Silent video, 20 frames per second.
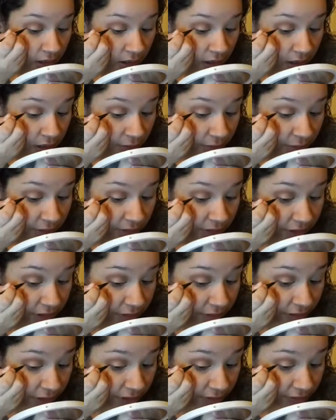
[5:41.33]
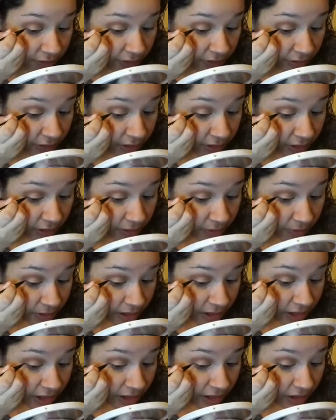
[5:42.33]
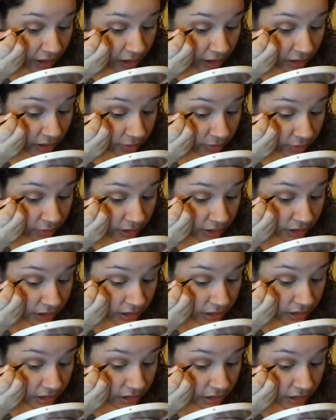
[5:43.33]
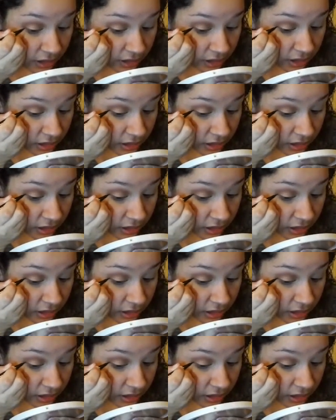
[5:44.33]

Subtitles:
I'm really craving really bad, what is it called,